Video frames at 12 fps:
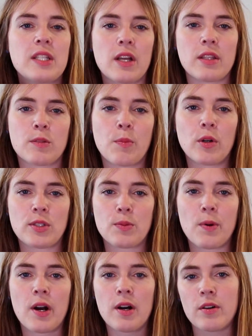on the sports
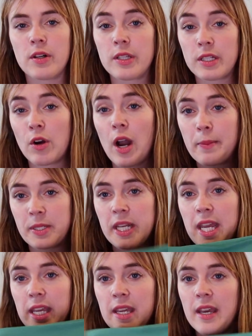bra or the crop
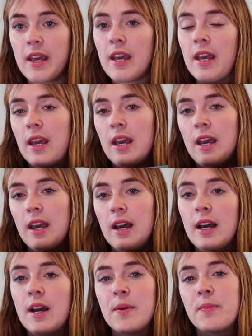tank.
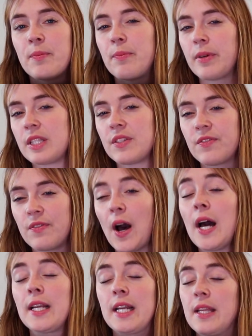But it's
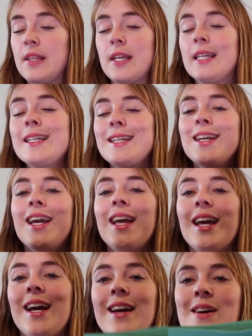fine, I think.
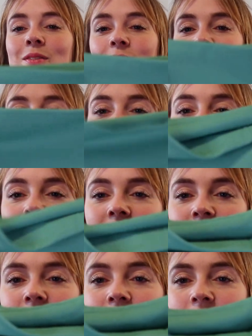We have
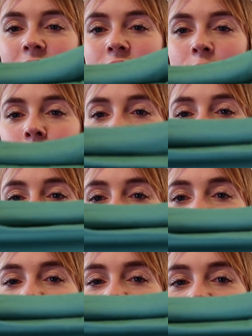these double
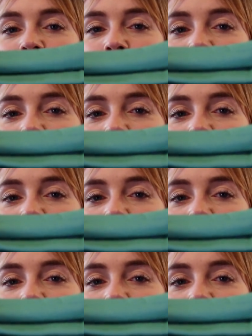seams here, which